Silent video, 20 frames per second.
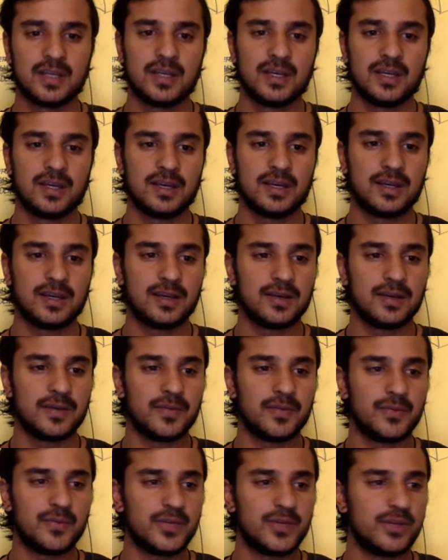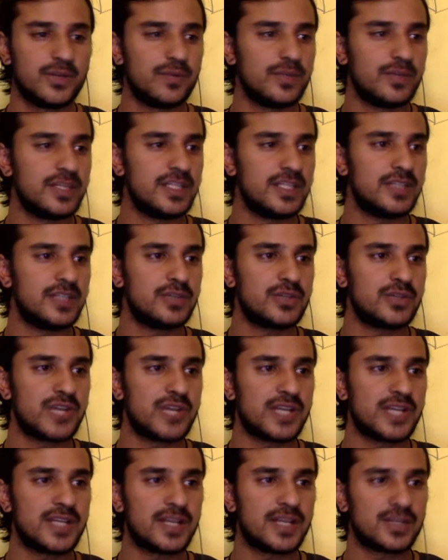We need to
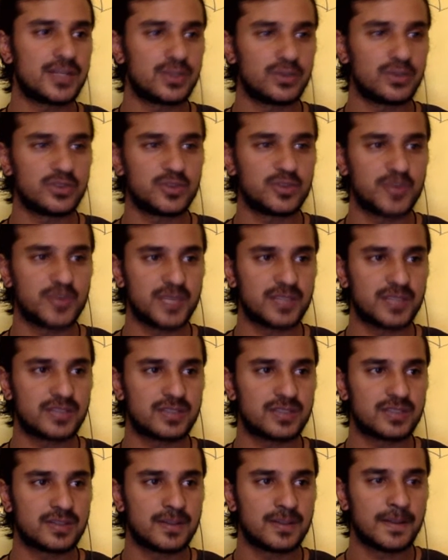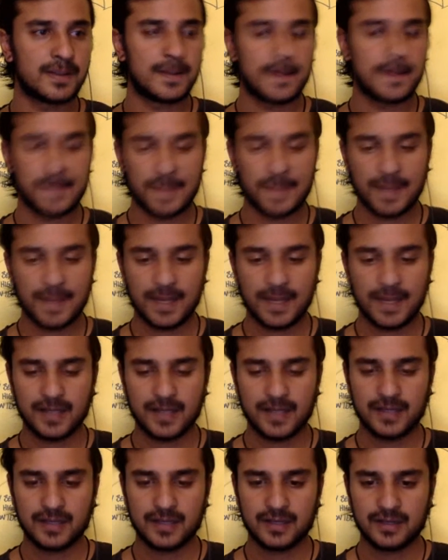create that sort of space.
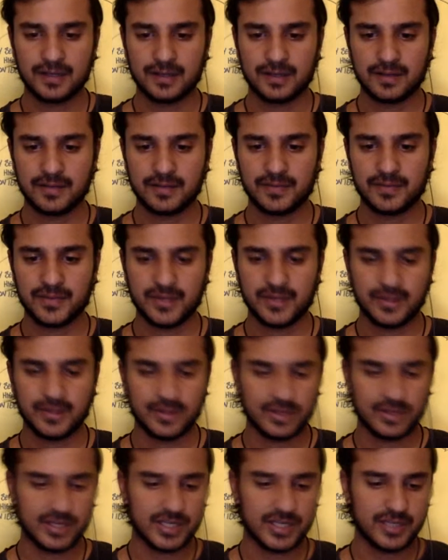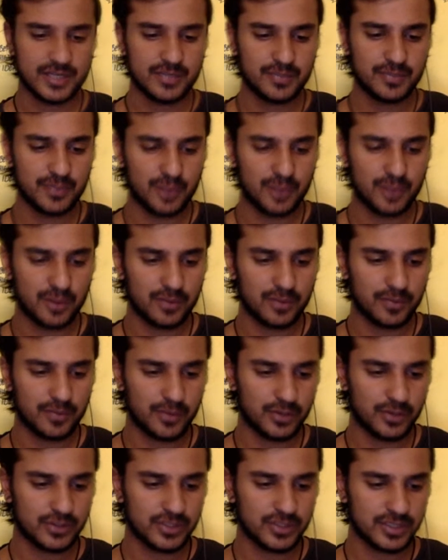And the creative
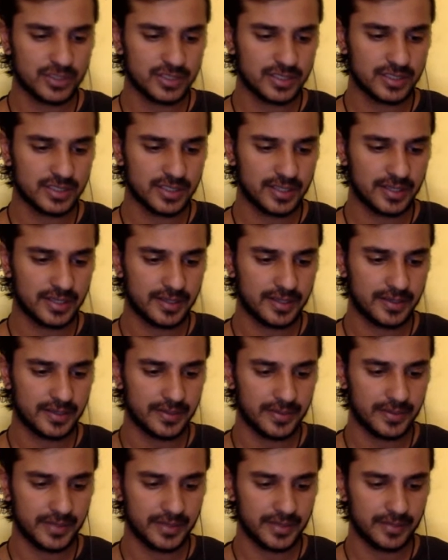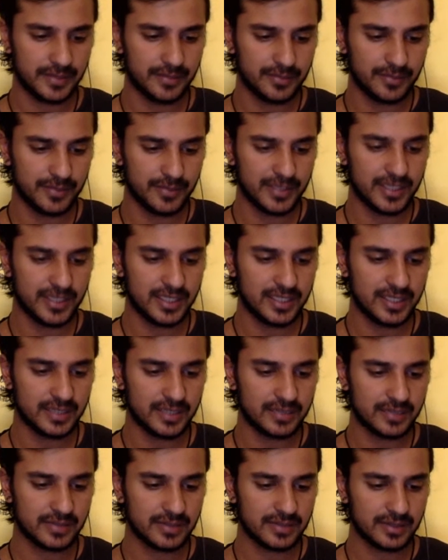process in the
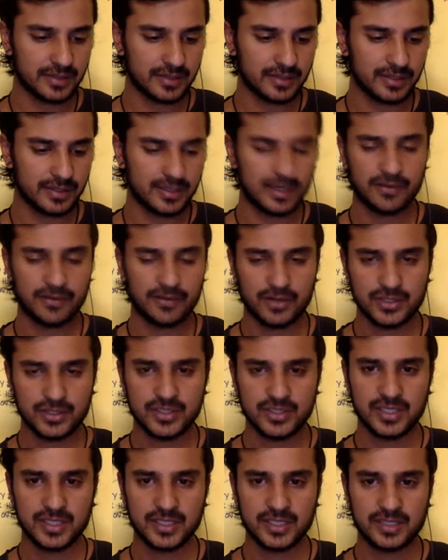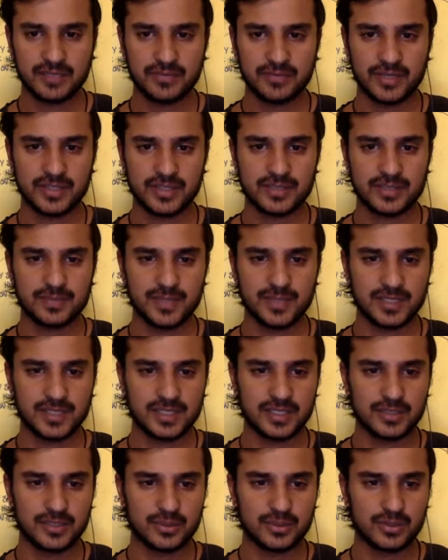beginning, the divergent thinking phase,
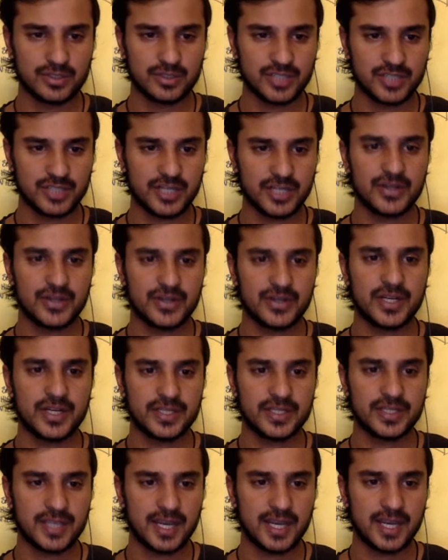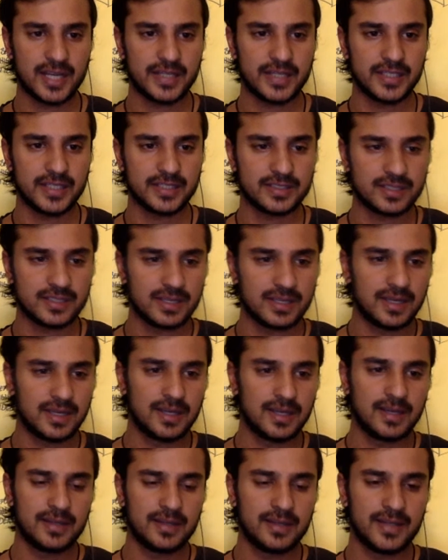basically to generate the ideas
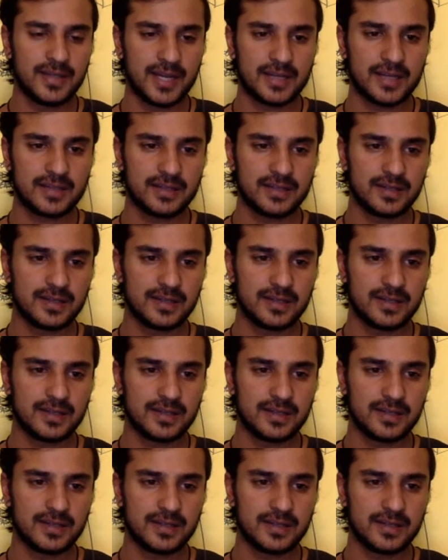that